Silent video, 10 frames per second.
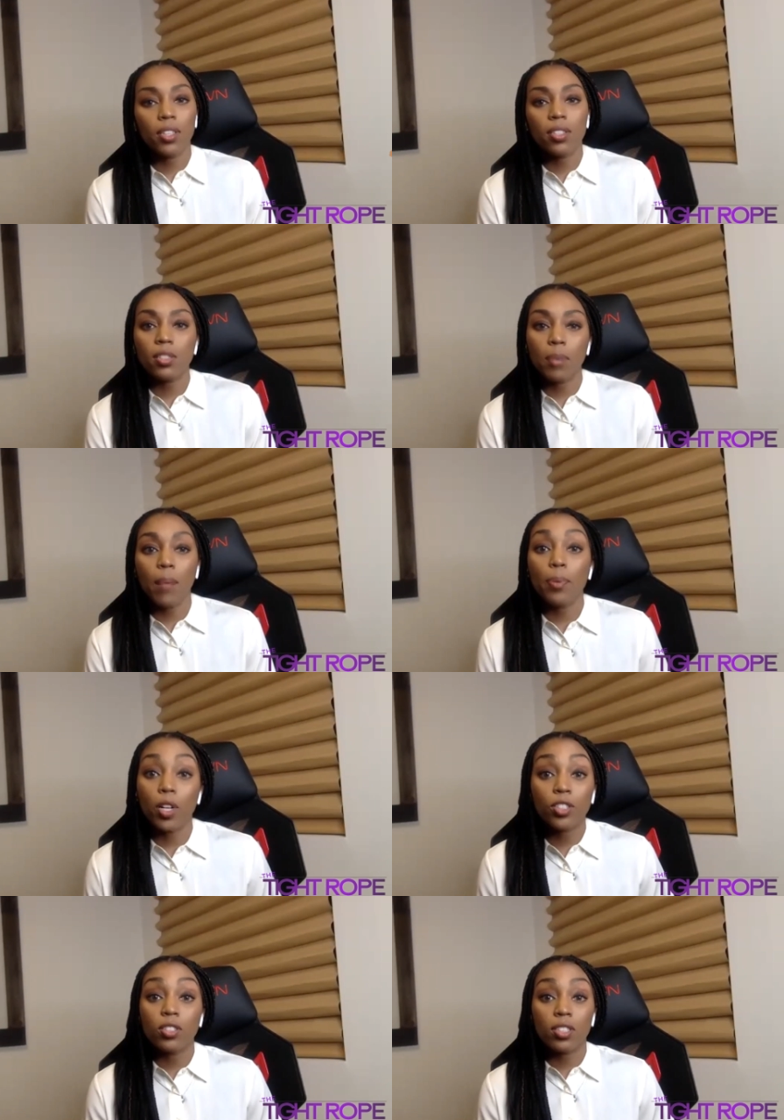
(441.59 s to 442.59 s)
This is my
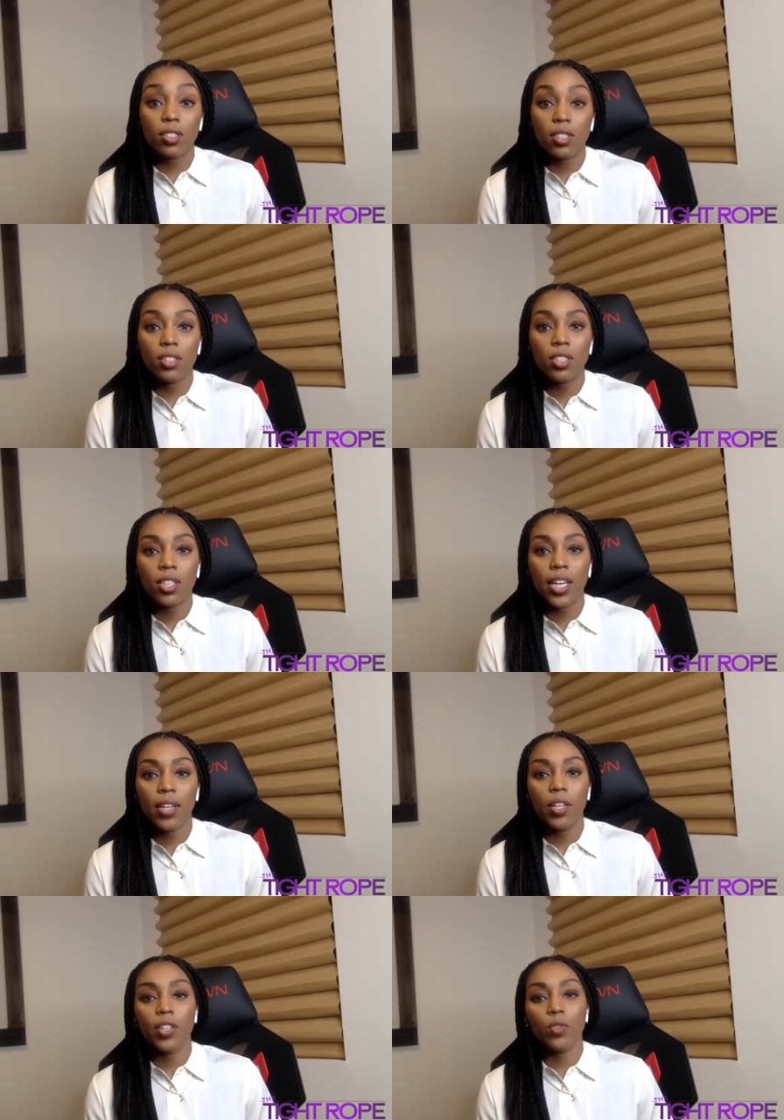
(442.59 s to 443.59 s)
personal decision,
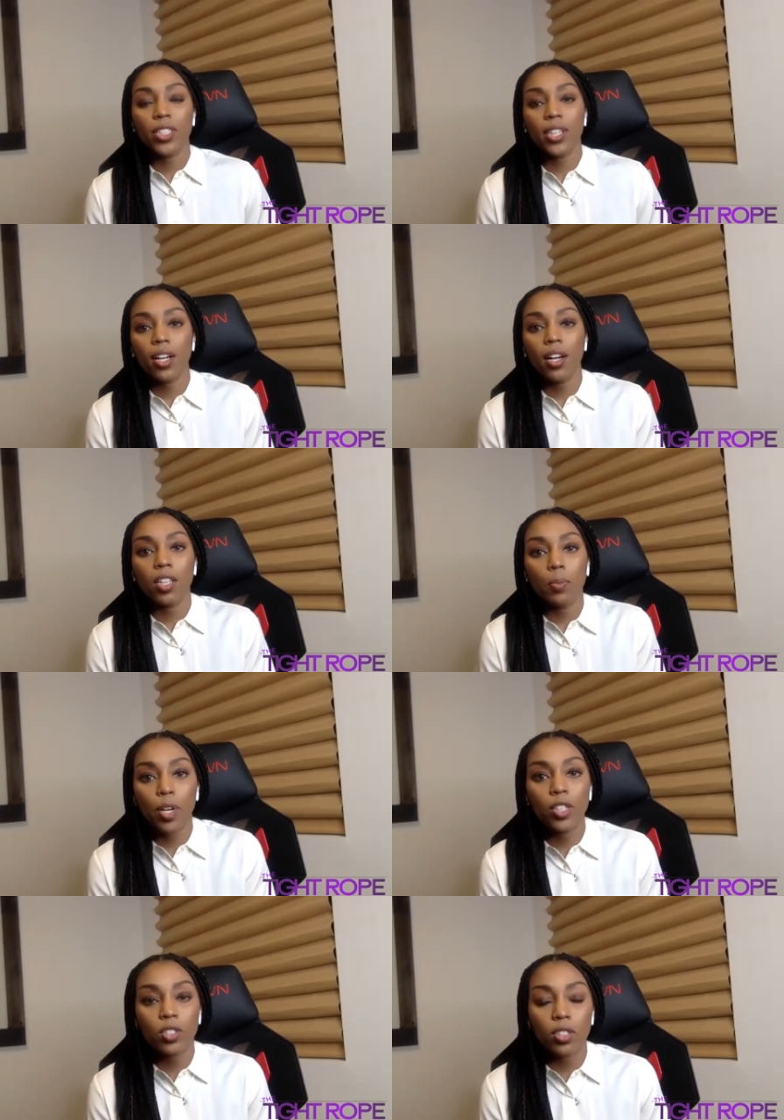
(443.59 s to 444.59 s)
and the reason I call it a
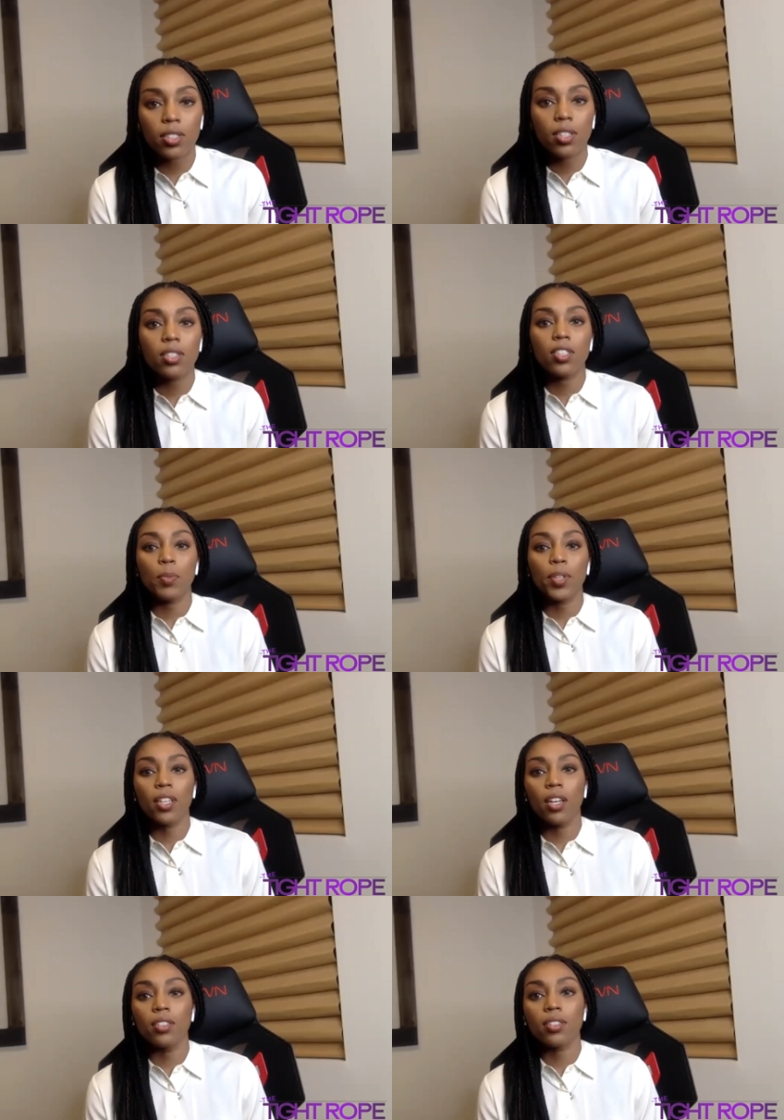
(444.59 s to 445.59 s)
personal decision is
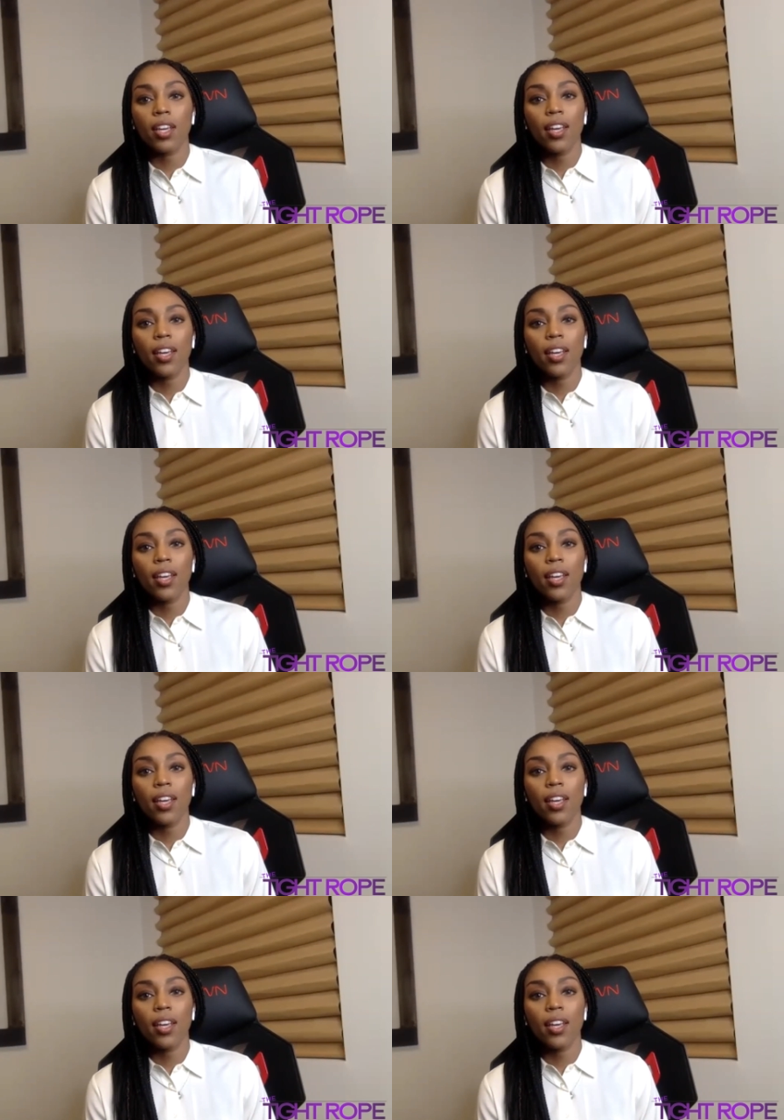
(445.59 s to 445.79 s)
because